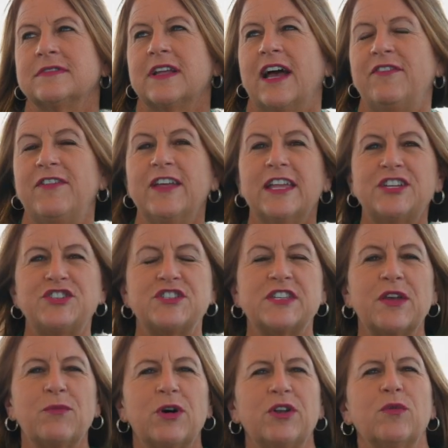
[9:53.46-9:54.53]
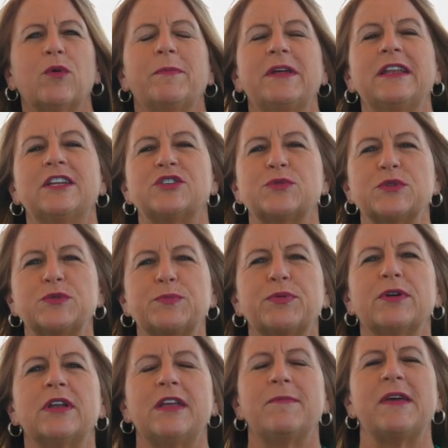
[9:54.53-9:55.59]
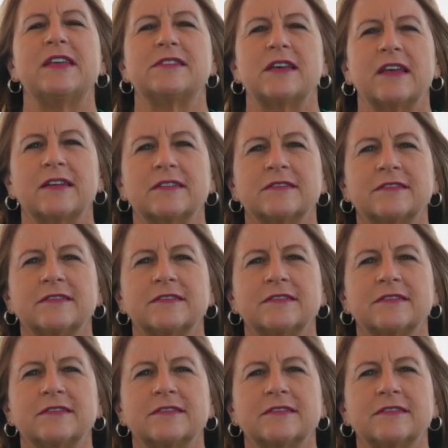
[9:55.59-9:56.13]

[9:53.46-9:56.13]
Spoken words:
I feel I should say Wonder Woman because she was pretty amazing.